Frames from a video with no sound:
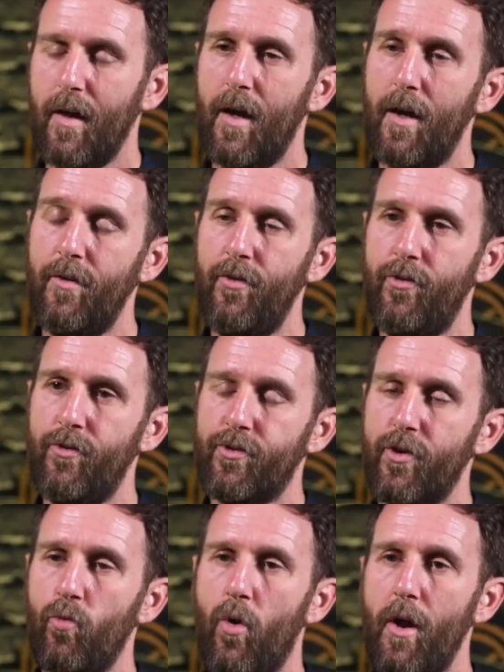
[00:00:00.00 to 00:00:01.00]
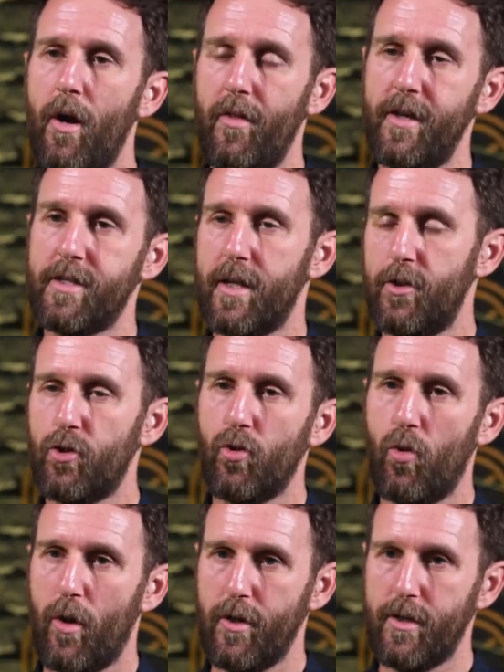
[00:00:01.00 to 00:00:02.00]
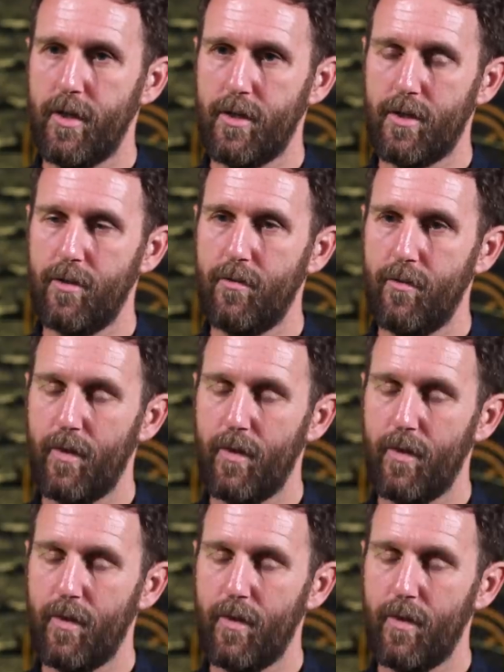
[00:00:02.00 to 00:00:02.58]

And so, what are the essential qualities?